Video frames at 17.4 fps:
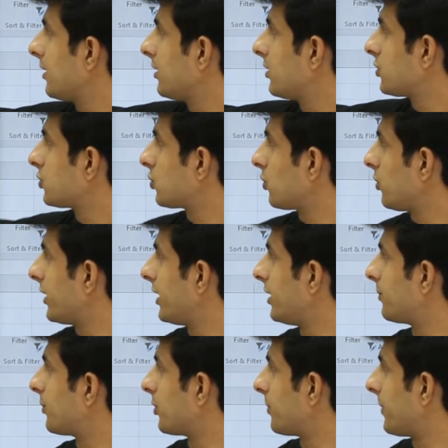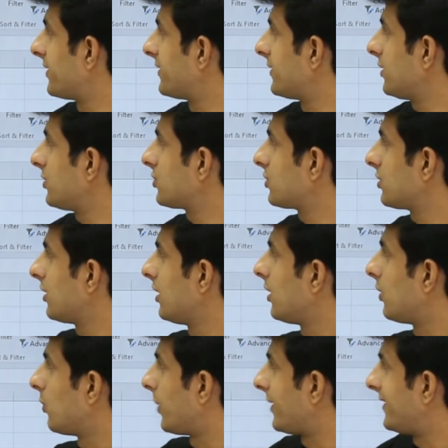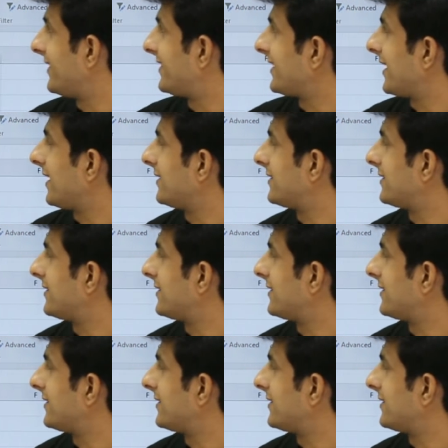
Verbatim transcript: show input message when the cell